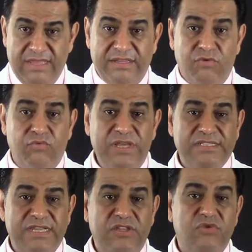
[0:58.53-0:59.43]
the
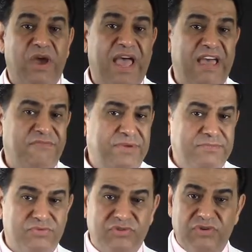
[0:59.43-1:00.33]
reason you have been
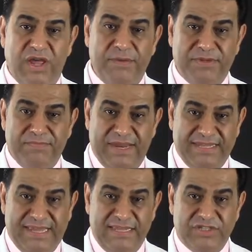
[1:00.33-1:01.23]
prescribed
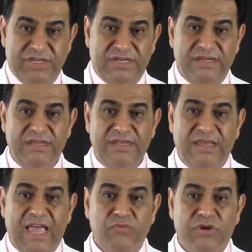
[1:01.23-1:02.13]
medication
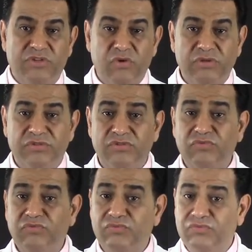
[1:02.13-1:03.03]
and were told
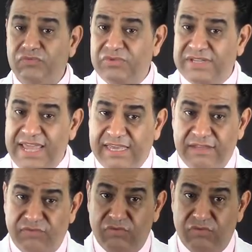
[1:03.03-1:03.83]
to take it for